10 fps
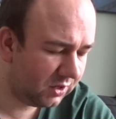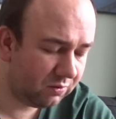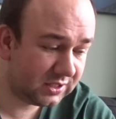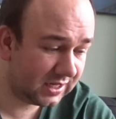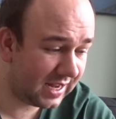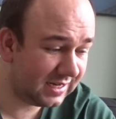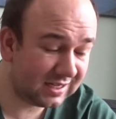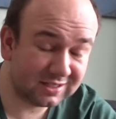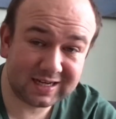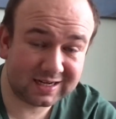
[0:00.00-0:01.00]
which again is
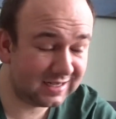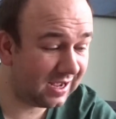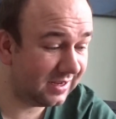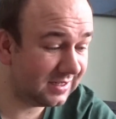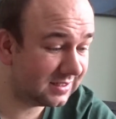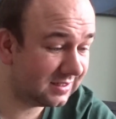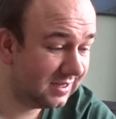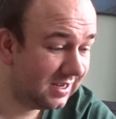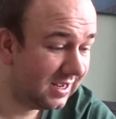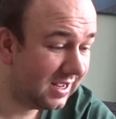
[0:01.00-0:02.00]
our second highest
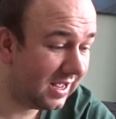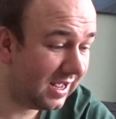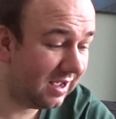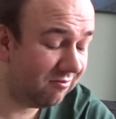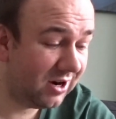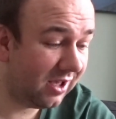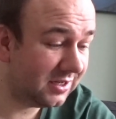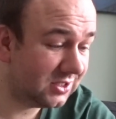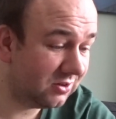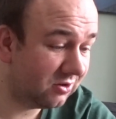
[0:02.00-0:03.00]

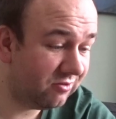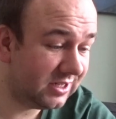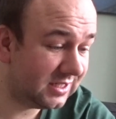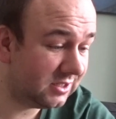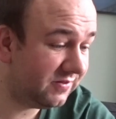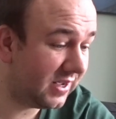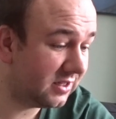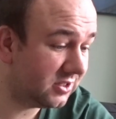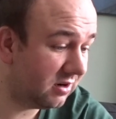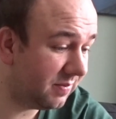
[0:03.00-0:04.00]
reliance on the grid since we've had
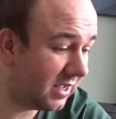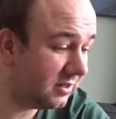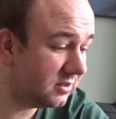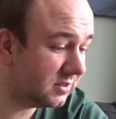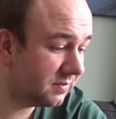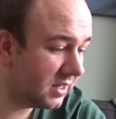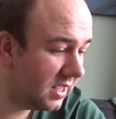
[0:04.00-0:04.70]
the solar panels.